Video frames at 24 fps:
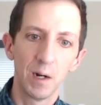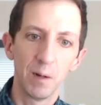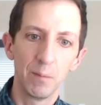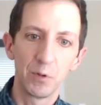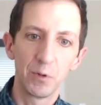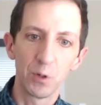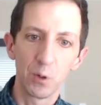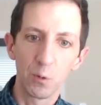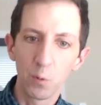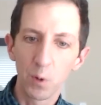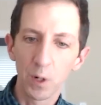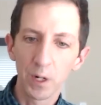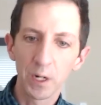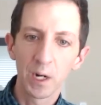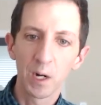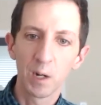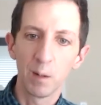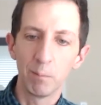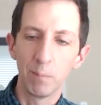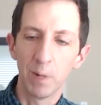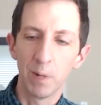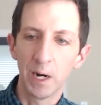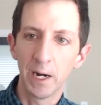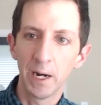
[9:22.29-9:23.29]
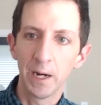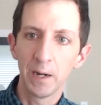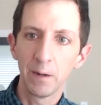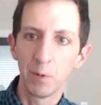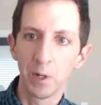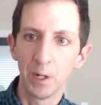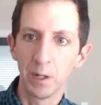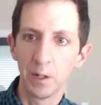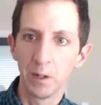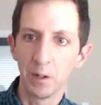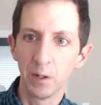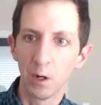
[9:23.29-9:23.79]
So we're going to buy
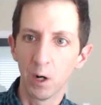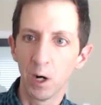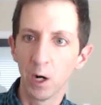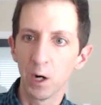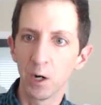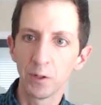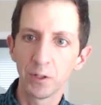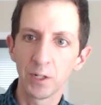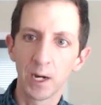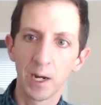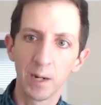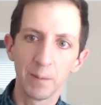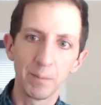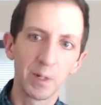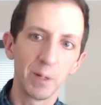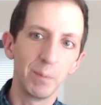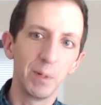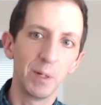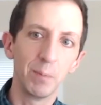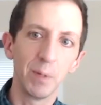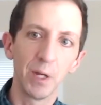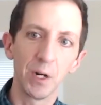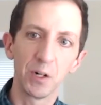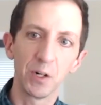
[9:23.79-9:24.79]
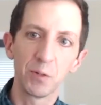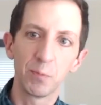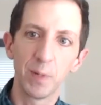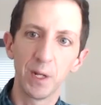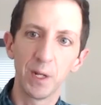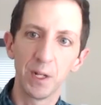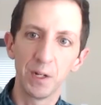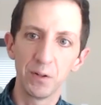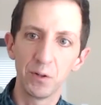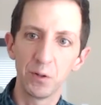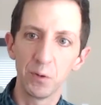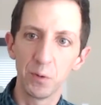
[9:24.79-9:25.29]
when our time could be better
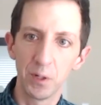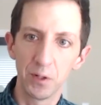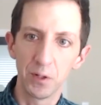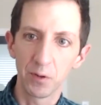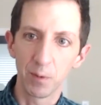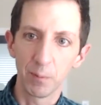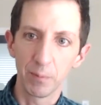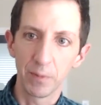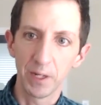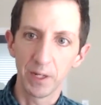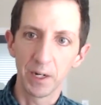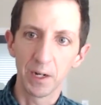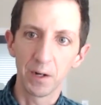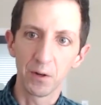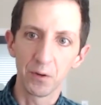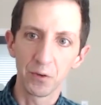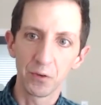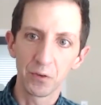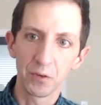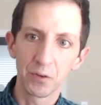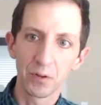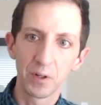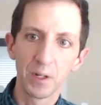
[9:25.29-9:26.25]
spent doing something else.